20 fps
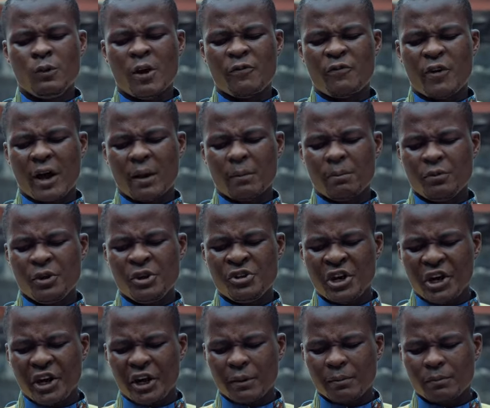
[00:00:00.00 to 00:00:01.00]
Never.
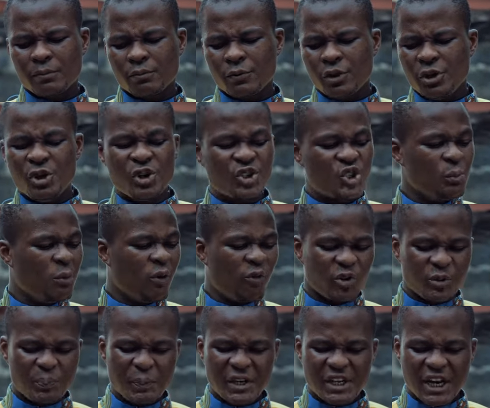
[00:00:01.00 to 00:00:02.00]
Ijere, you need to
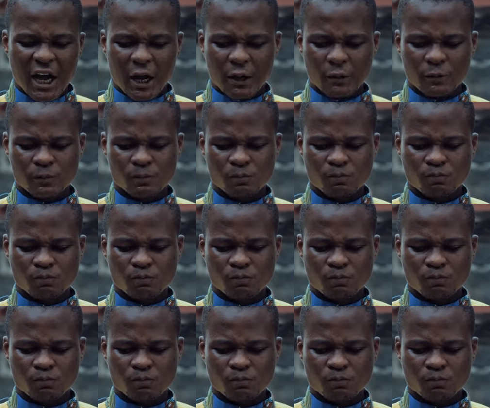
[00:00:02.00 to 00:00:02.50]
move with me now.